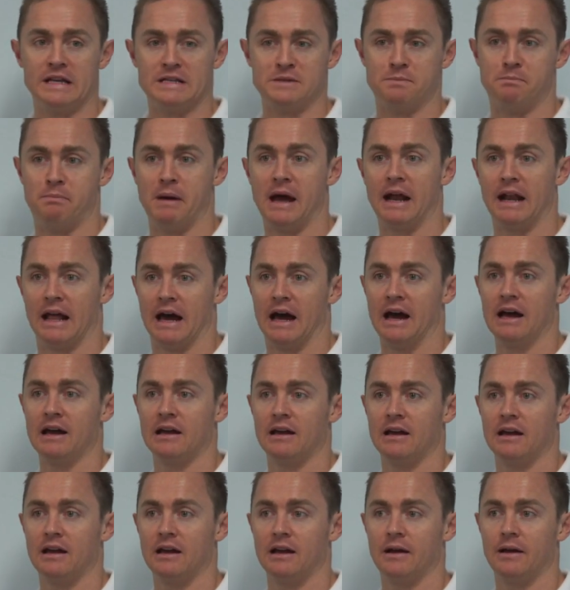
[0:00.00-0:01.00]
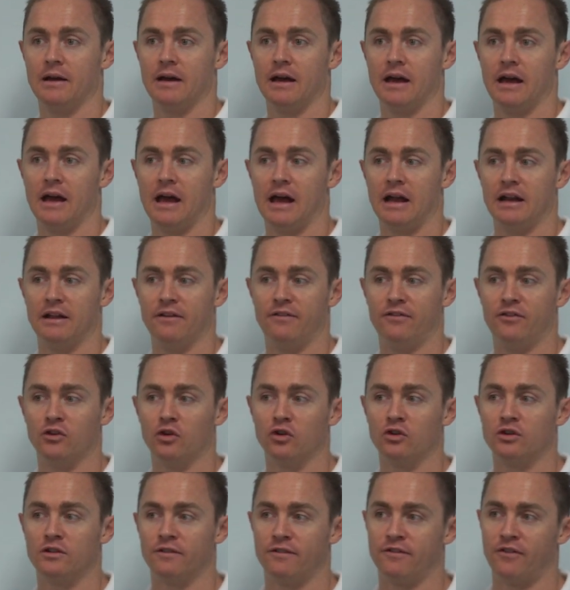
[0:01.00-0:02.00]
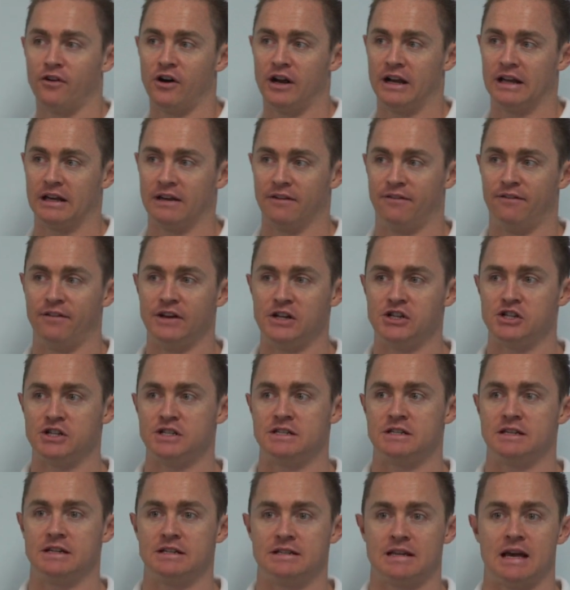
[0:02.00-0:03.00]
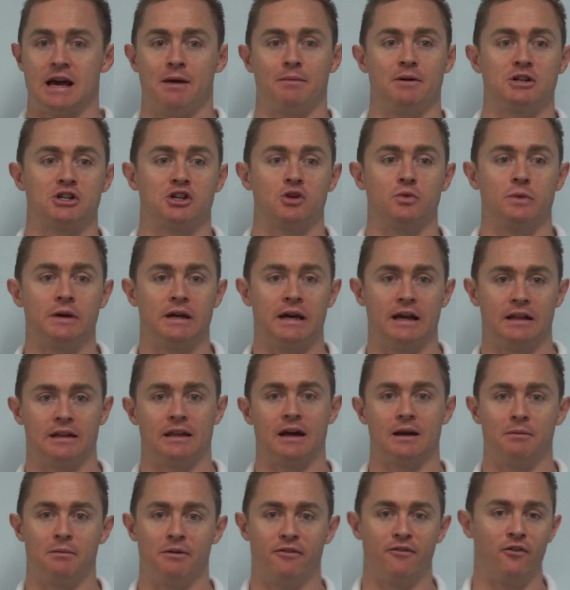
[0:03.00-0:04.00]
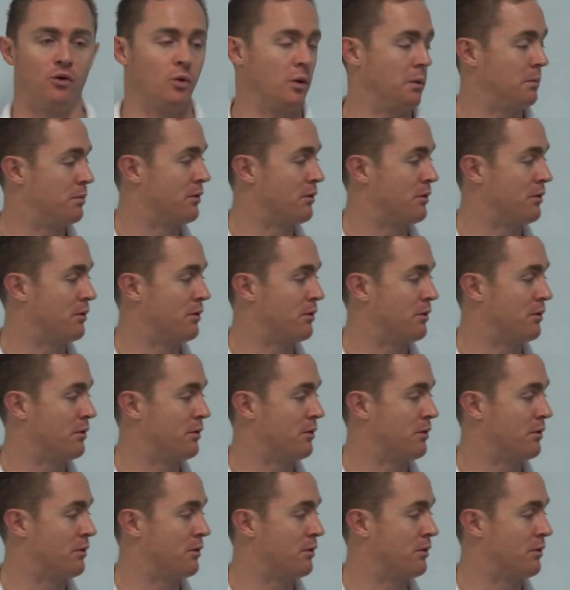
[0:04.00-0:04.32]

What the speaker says: is better, and if you're defining efficiency as how much can we get done before we